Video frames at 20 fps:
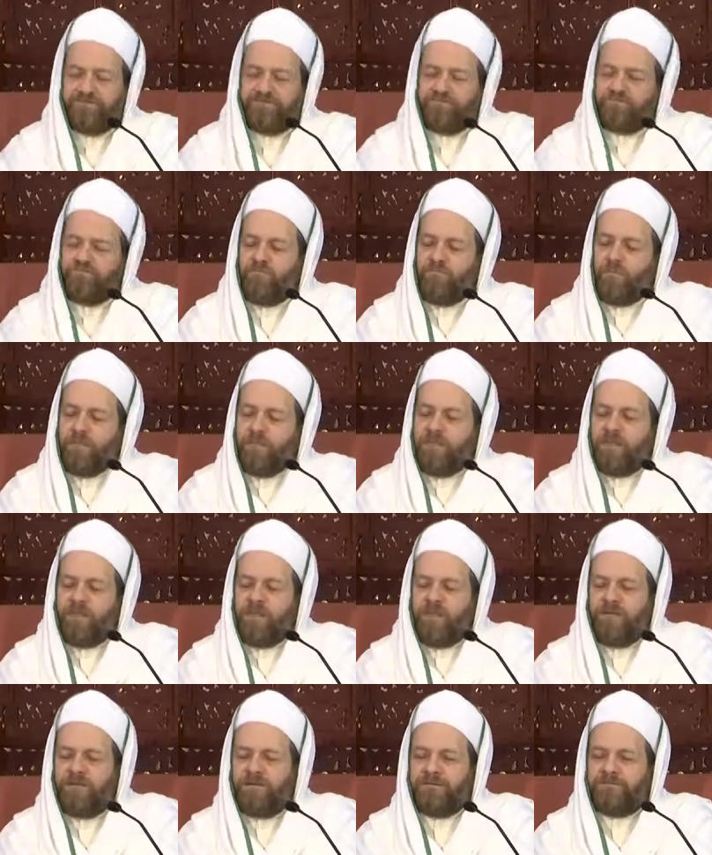
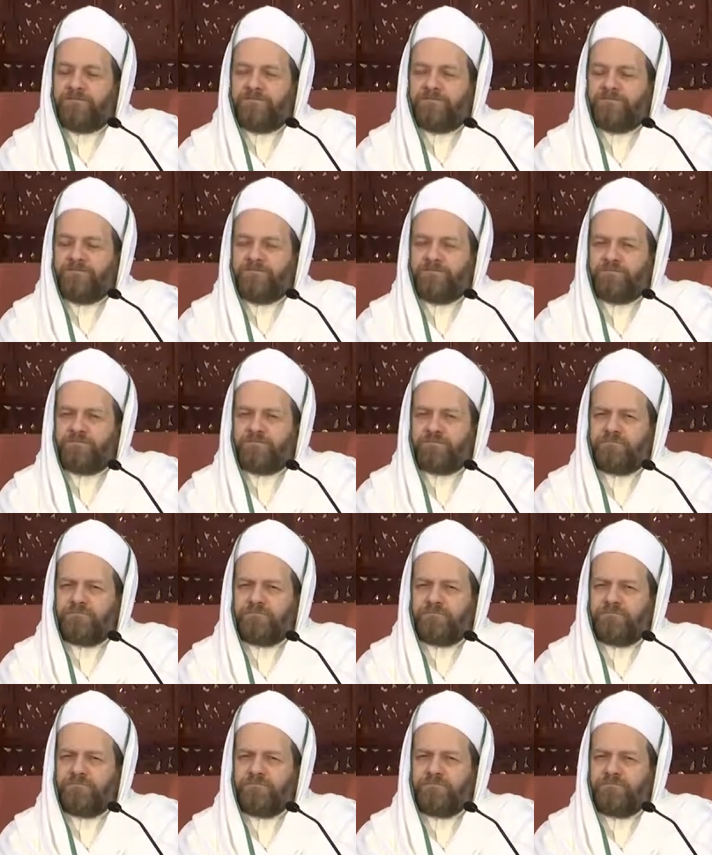
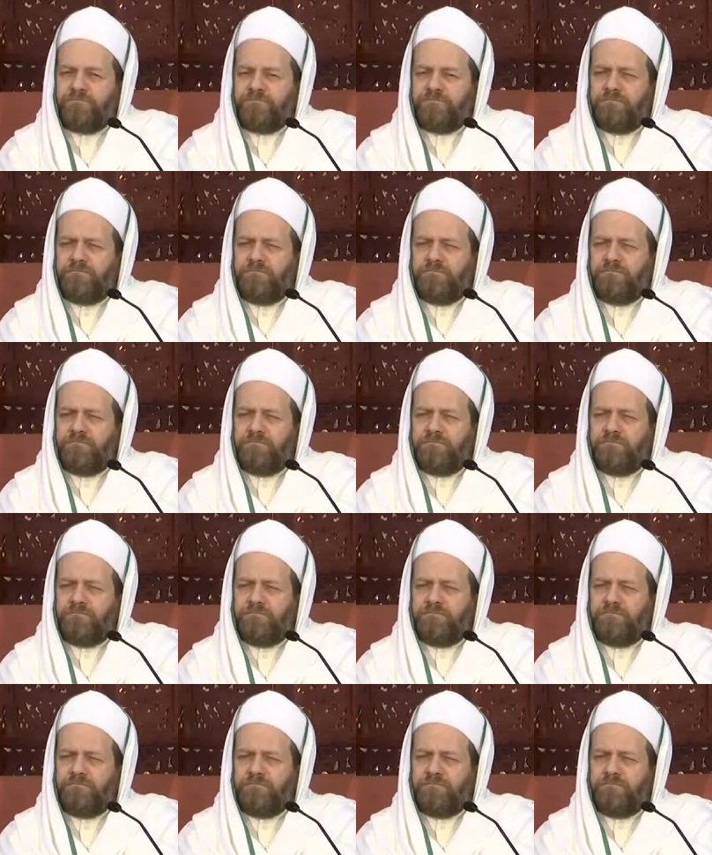(no one is talking)